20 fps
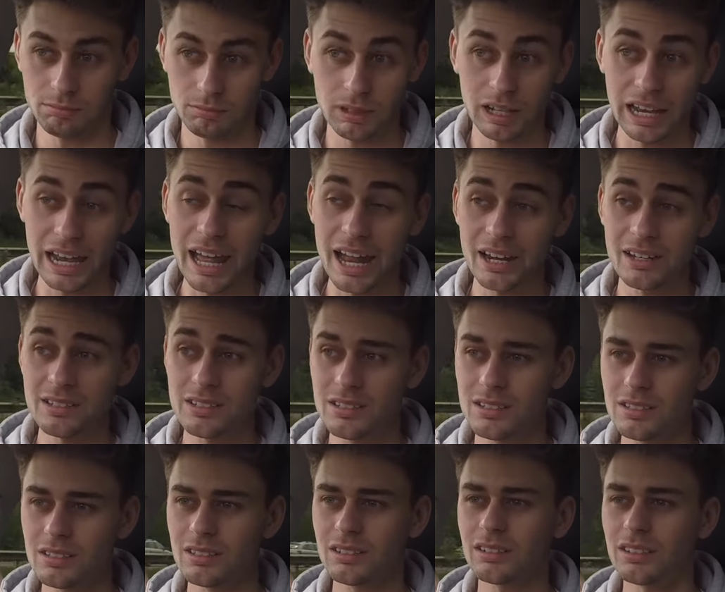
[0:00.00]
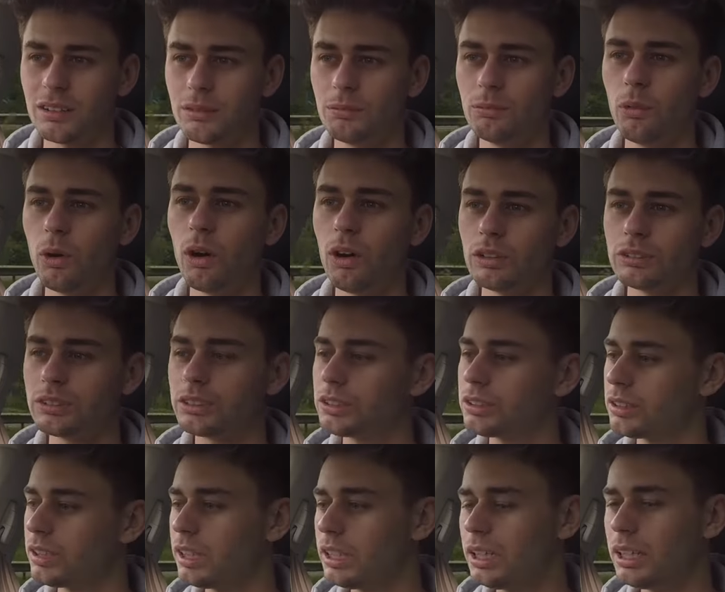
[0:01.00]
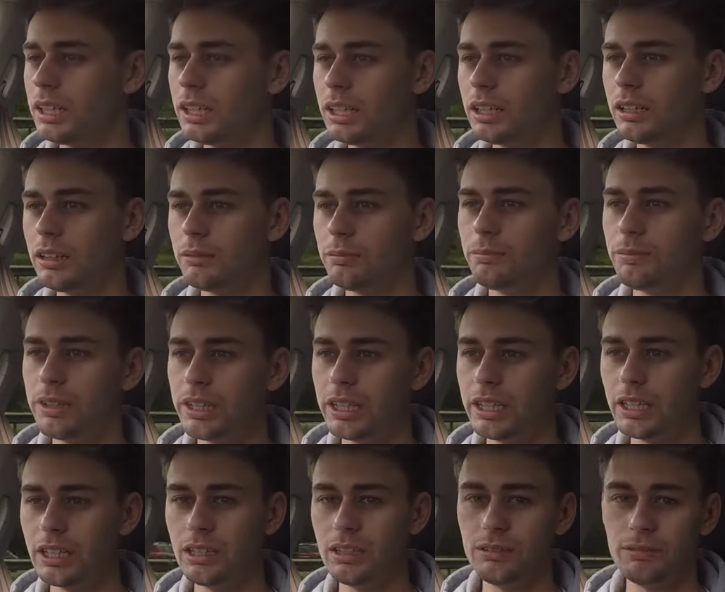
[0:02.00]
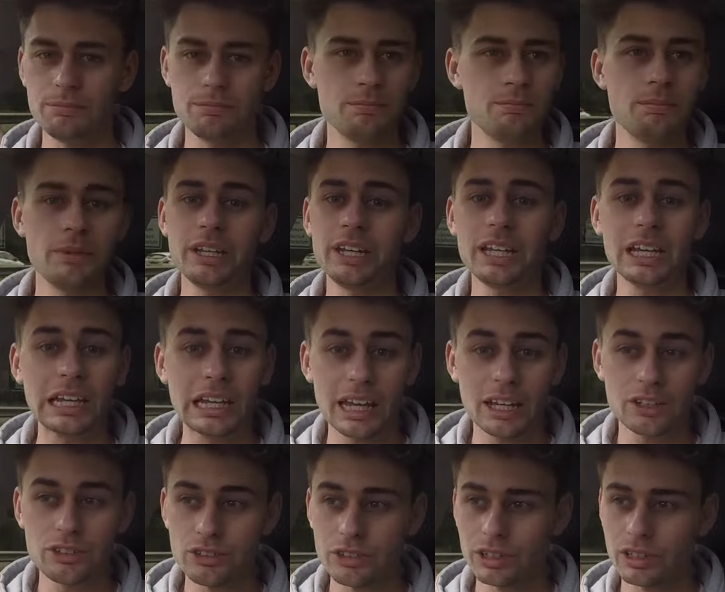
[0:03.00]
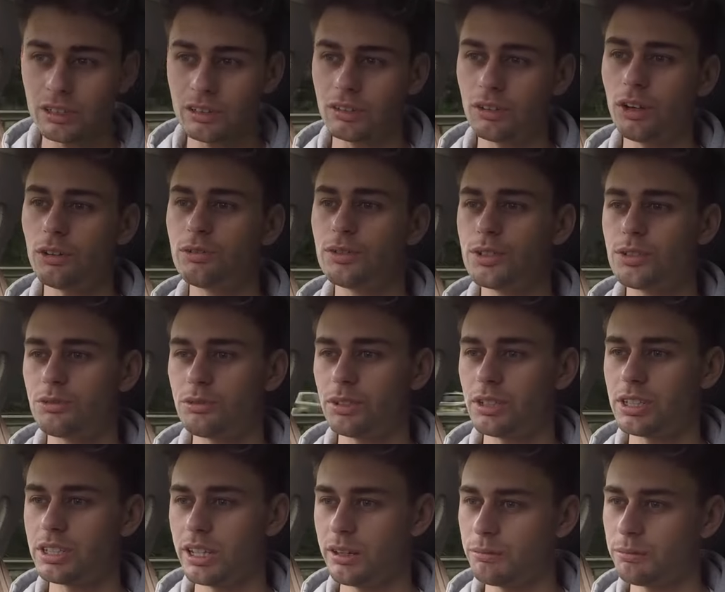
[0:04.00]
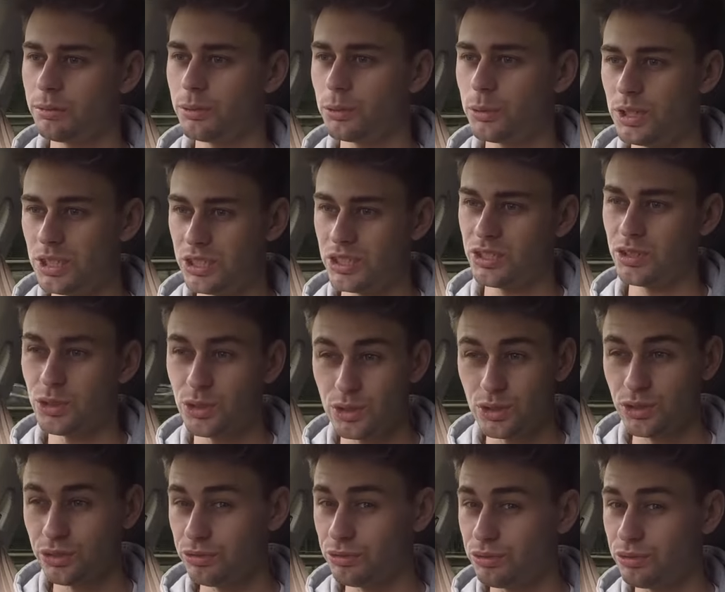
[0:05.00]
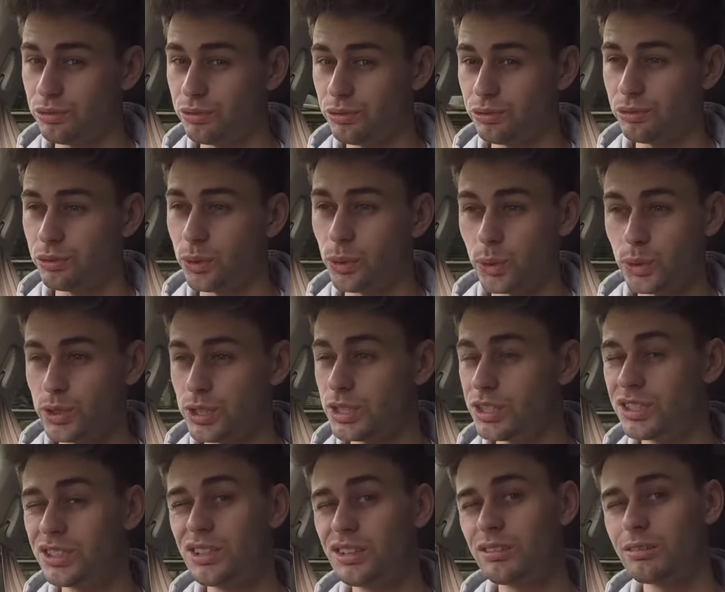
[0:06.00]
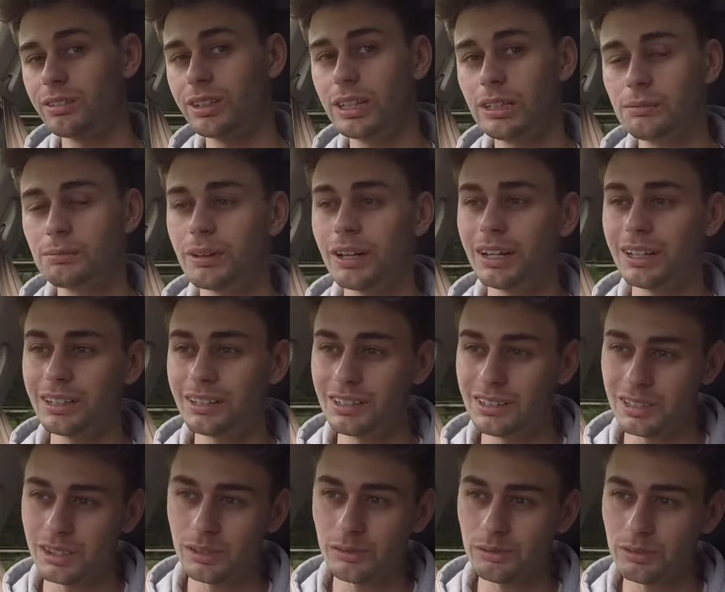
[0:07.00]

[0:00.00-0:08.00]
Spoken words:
less than what the Mini Electric offers, for example, which is 143 miles in the